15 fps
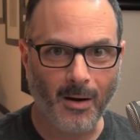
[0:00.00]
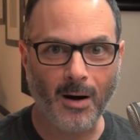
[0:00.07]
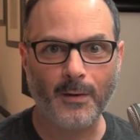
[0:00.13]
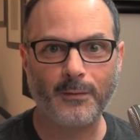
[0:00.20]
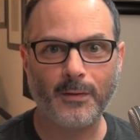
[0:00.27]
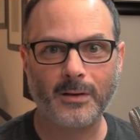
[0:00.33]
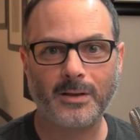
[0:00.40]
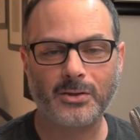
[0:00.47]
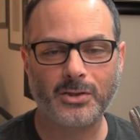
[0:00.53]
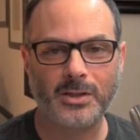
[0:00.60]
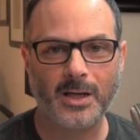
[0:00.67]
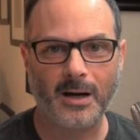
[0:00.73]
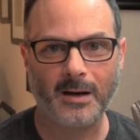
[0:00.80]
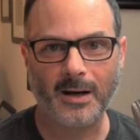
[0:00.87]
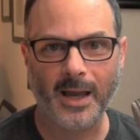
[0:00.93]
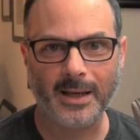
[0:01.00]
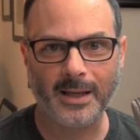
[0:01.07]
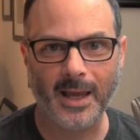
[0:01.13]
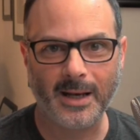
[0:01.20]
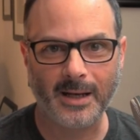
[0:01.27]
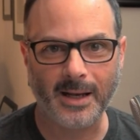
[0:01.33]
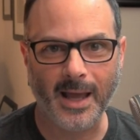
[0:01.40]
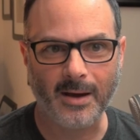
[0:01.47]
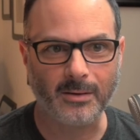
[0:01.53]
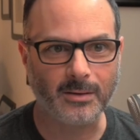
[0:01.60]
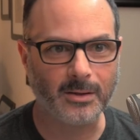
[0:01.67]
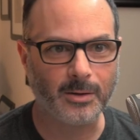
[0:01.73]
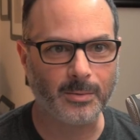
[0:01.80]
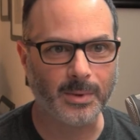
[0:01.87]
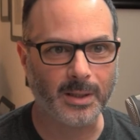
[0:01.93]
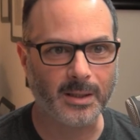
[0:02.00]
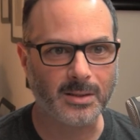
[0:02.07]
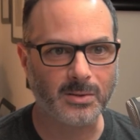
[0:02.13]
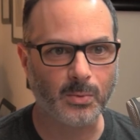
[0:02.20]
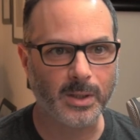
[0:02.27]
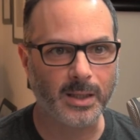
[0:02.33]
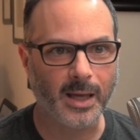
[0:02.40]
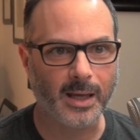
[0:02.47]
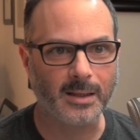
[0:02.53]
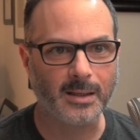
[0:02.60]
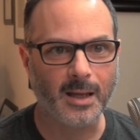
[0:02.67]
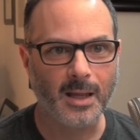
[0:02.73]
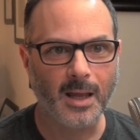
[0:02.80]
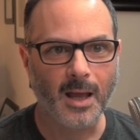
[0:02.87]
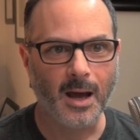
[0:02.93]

off of this chair and getting out a little bit this weekend.